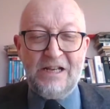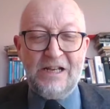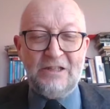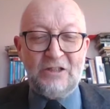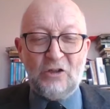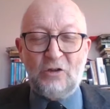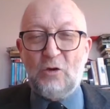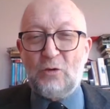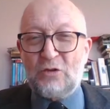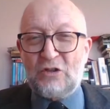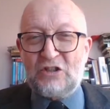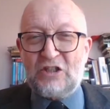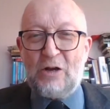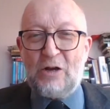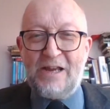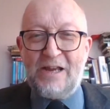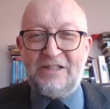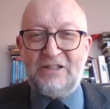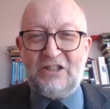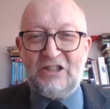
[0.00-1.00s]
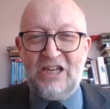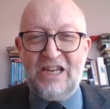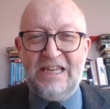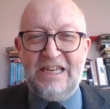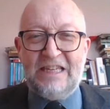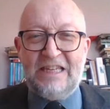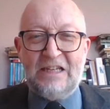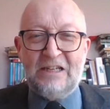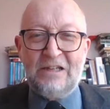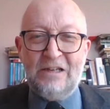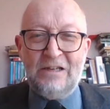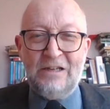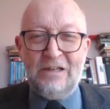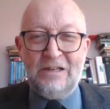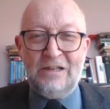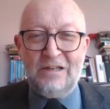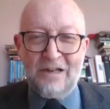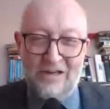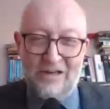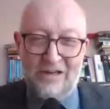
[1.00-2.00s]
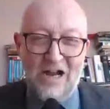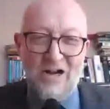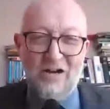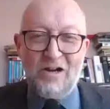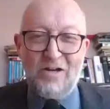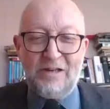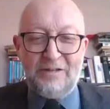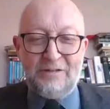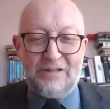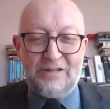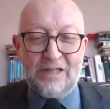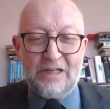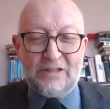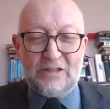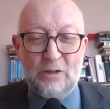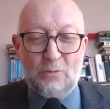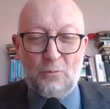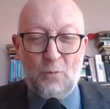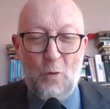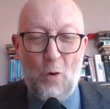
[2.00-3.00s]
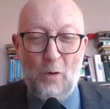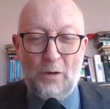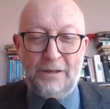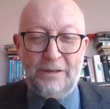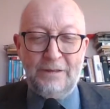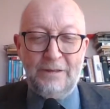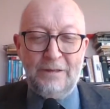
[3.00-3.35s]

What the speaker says: to look so antique. And now only 31.